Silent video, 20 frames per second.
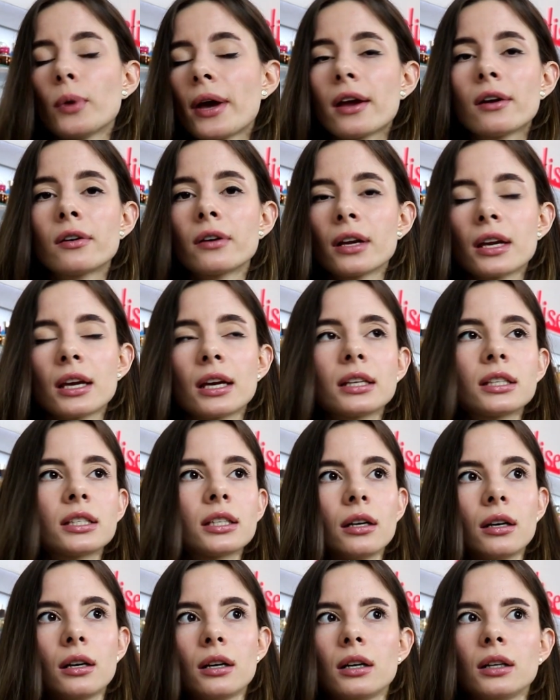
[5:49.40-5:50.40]
wearing it,
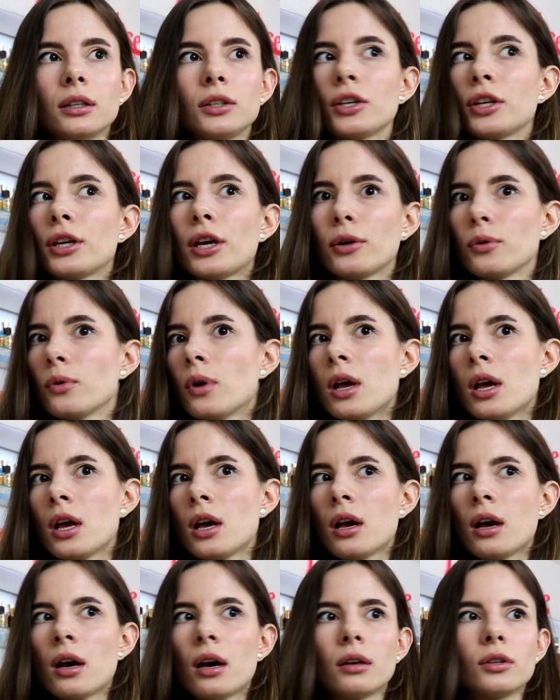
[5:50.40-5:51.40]
you know,
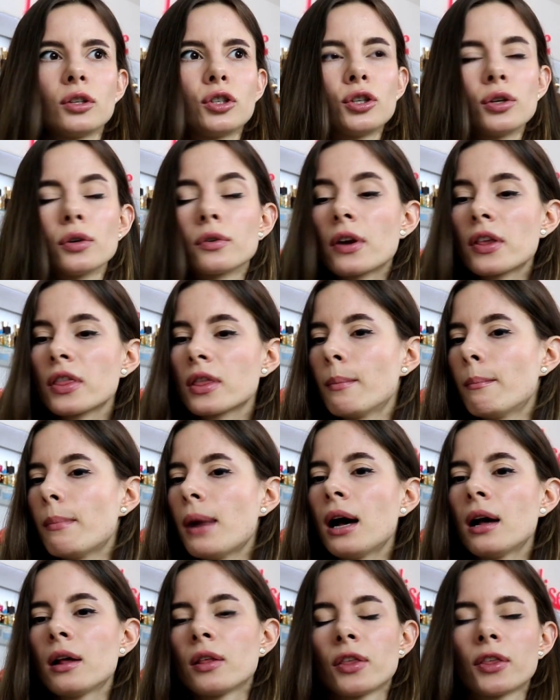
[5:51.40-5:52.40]
during the
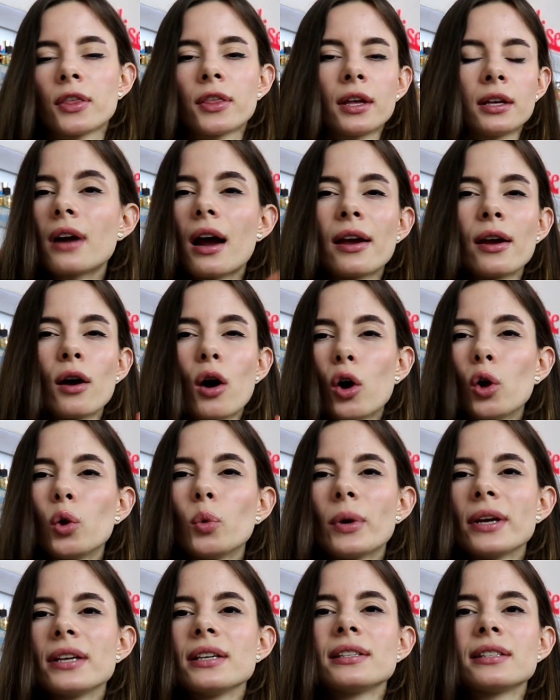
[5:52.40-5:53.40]
month. I
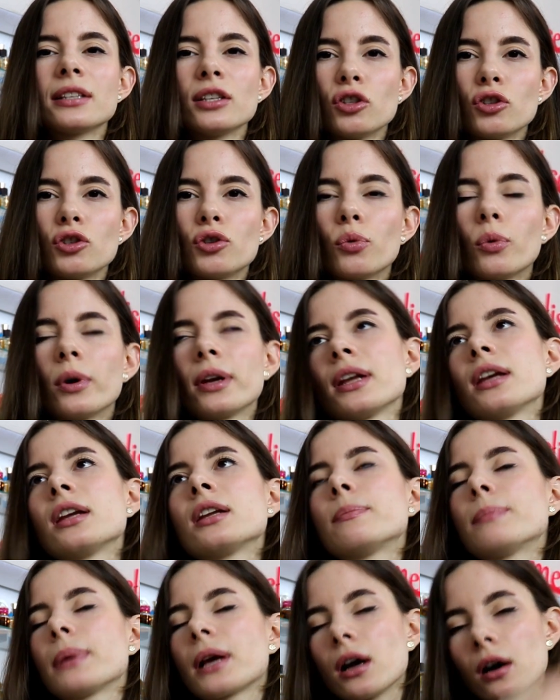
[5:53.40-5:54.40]
always enjoyed
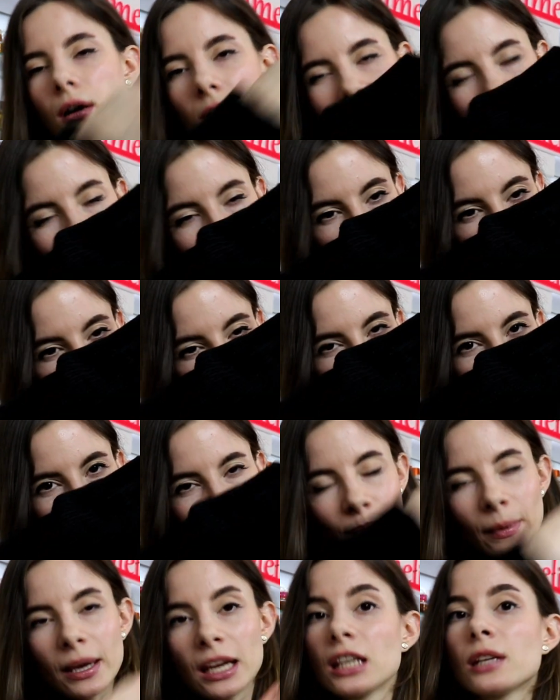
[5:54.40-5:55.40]
it because
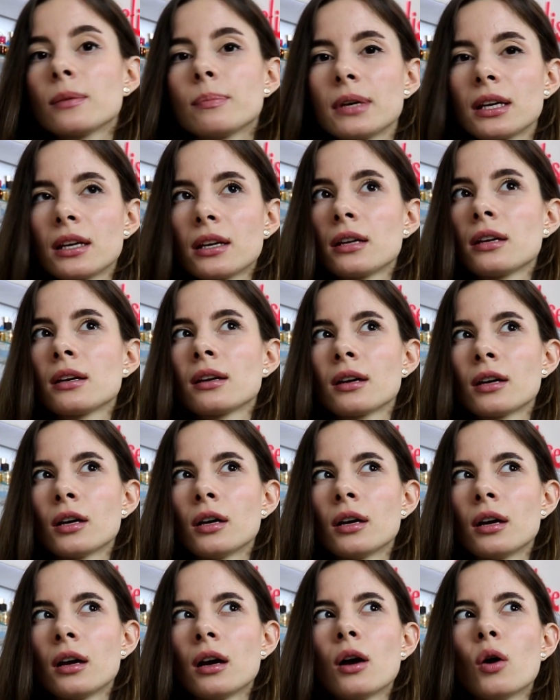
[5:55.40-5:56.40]
it made me
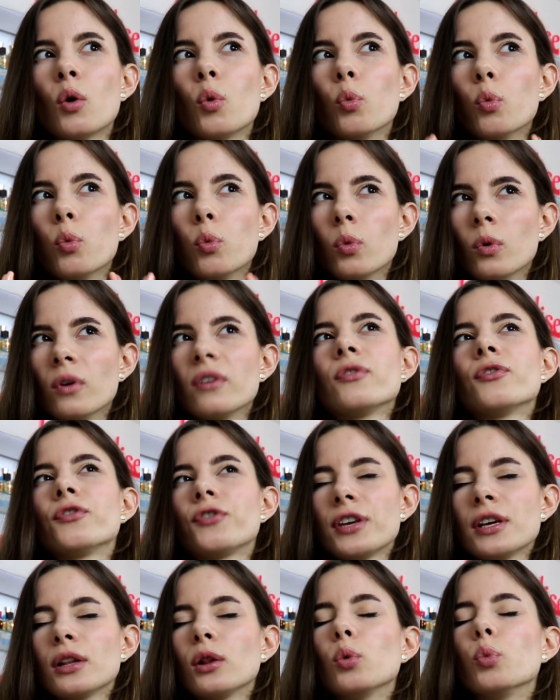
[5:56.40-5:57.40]

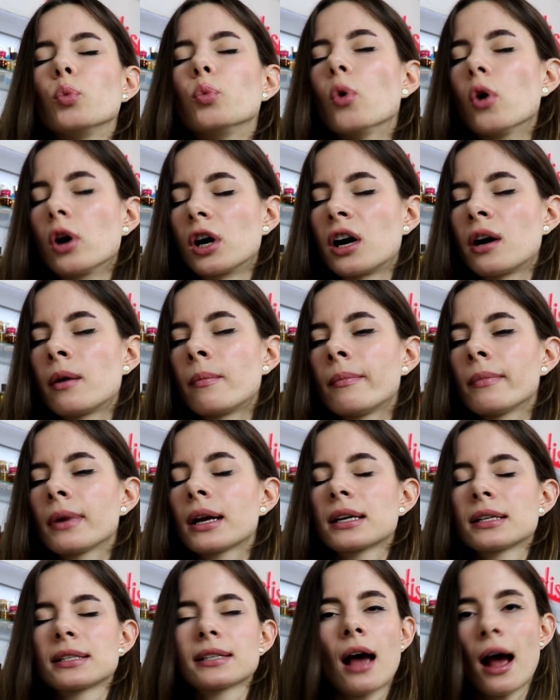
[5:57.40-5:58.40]
feel warm,
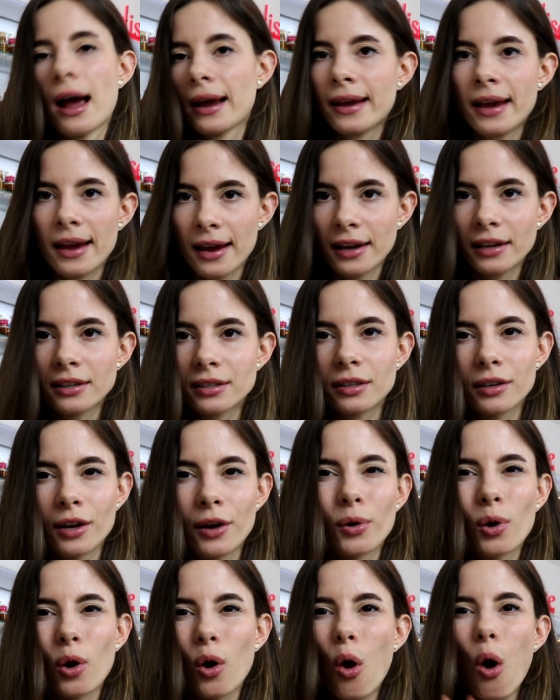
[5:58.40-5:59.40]
because I hate, you
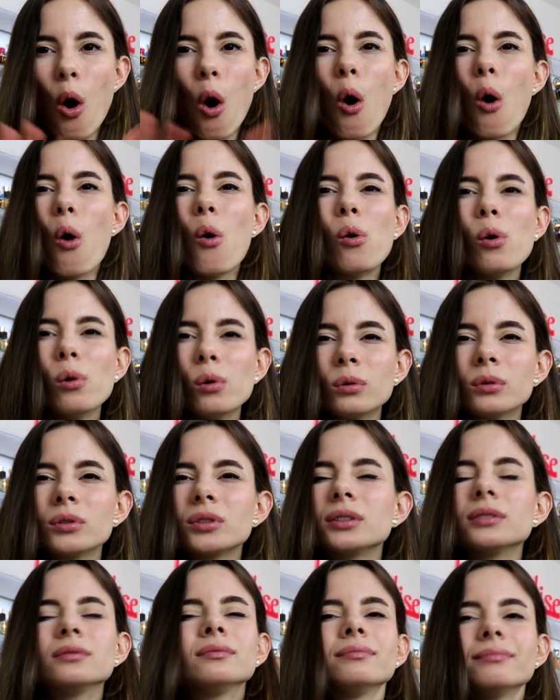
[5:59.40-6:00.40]
know,
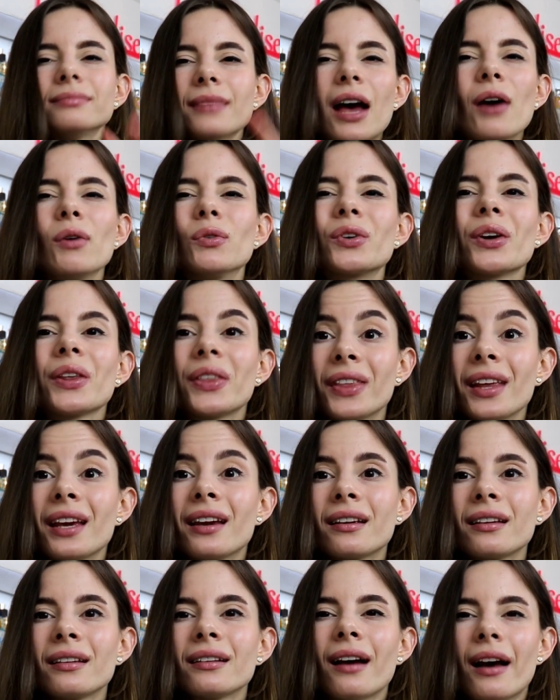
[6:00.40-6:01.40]
cold
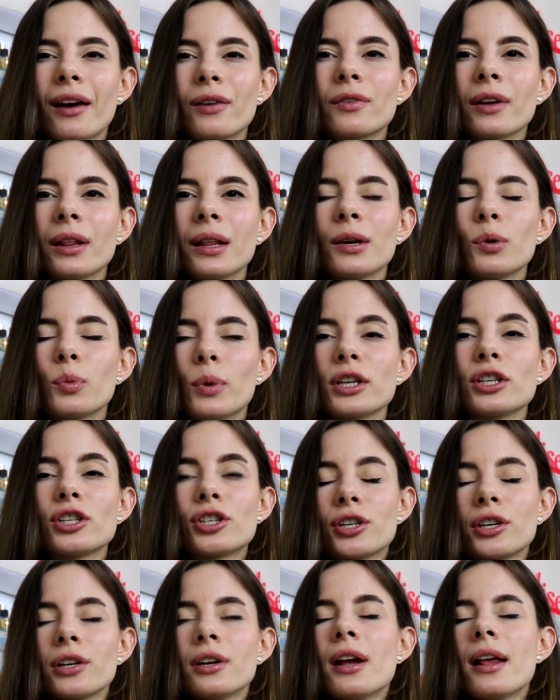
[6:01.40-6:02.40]
everything. I really
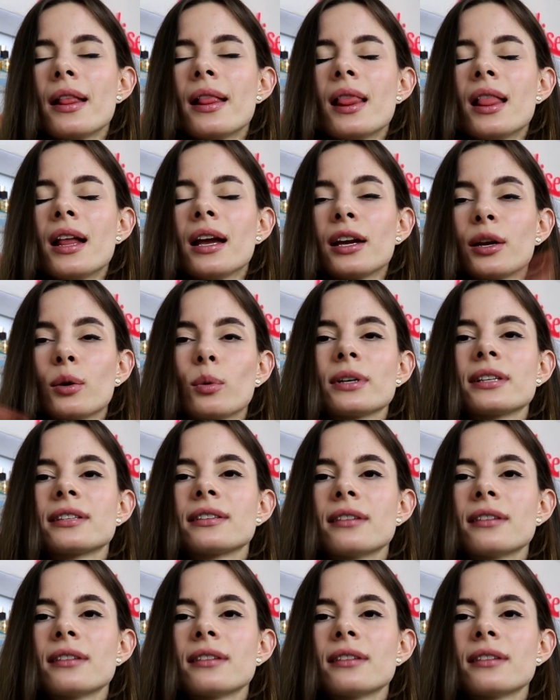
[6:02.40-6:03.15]
wish it was